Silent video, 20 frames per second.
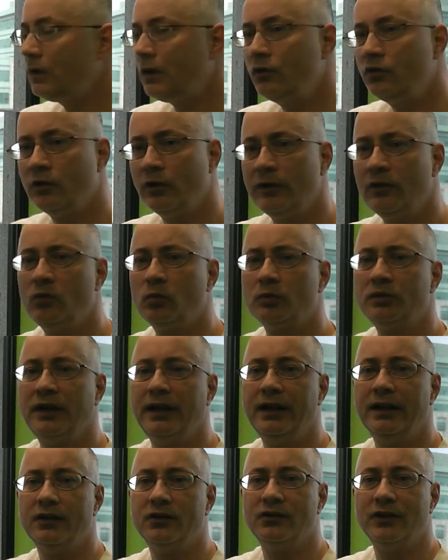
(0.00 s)
So this will
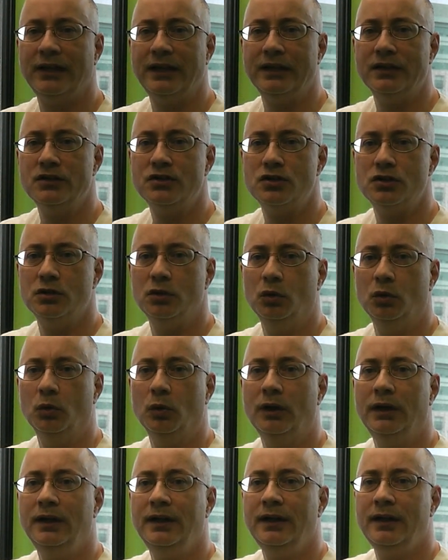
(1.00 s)
take us
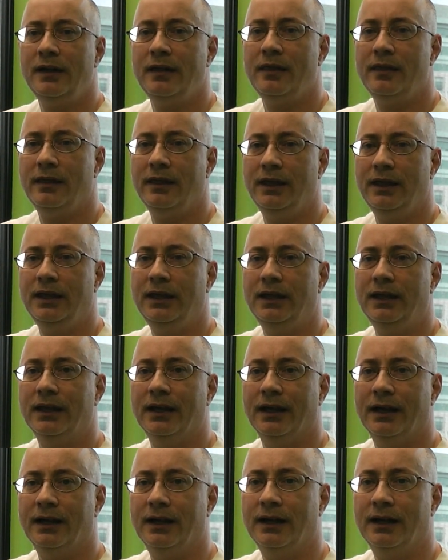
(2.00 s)
into the